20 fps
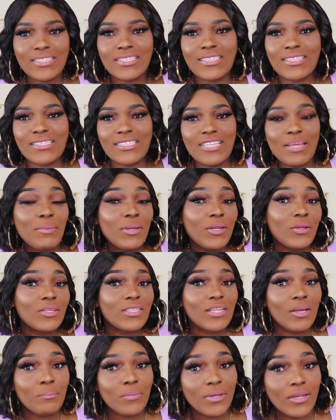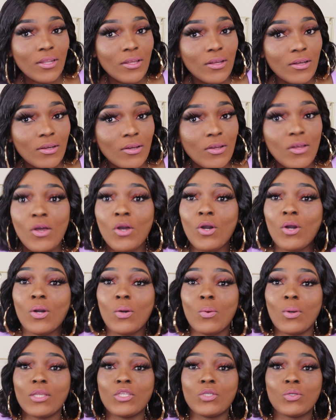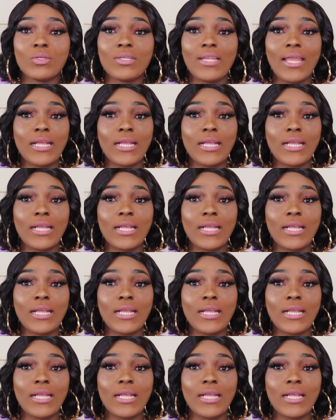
So just let me know down below on what you'd